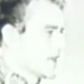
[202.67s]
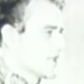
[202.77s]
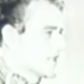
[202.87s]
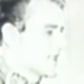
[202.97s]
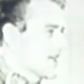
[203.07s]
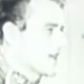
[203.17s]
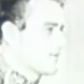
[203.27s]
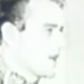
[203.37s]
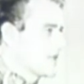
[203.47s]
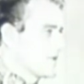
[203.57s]
In the second
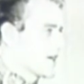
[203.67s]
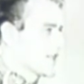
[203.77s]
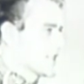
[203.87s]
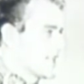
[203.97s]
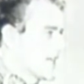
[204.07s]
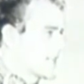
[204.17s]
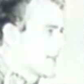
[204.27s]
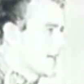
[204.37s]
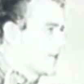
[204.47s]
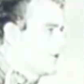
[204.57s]
place, because snakes
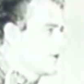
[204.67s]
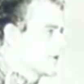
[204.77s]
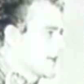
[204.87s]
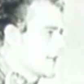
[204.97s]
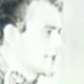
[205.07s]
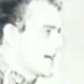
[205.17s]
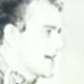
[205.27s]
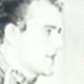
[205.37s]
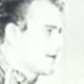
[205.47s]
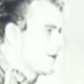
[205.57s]
like you usually die of
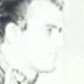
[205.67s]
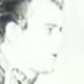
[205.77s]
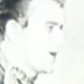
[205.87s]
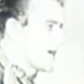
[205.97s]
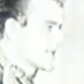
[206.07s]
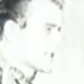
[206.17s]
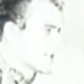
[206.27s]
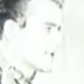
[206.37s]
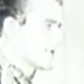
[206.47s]
their own poison.